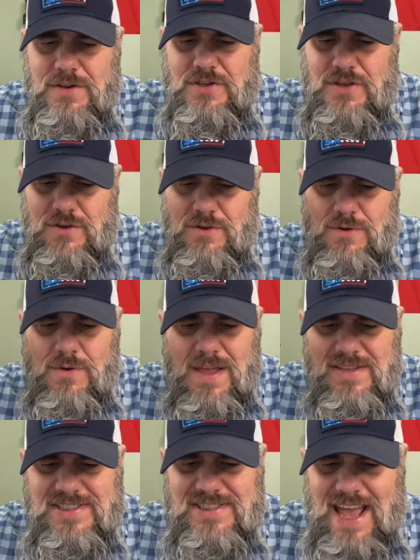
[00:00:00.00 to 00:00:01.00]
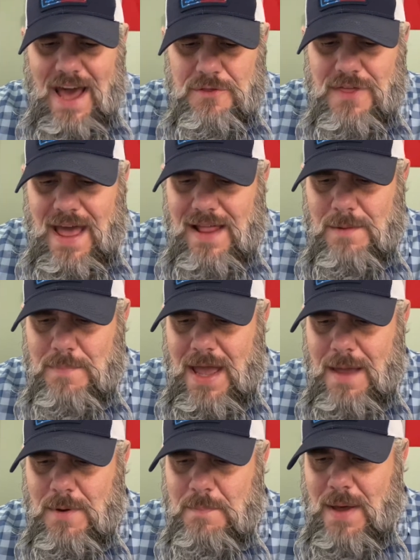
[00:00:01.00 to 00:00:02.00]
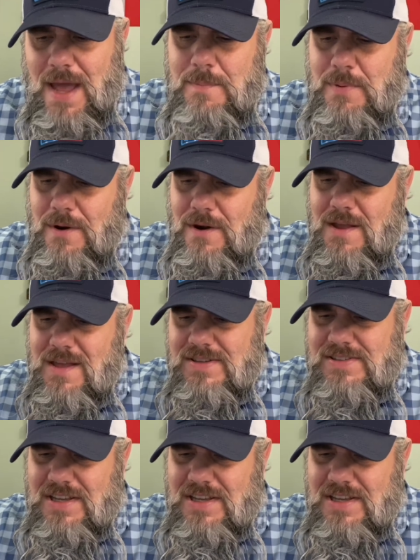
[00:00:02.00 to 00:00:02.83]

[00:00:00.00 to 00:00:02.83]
to South Alabama Piper to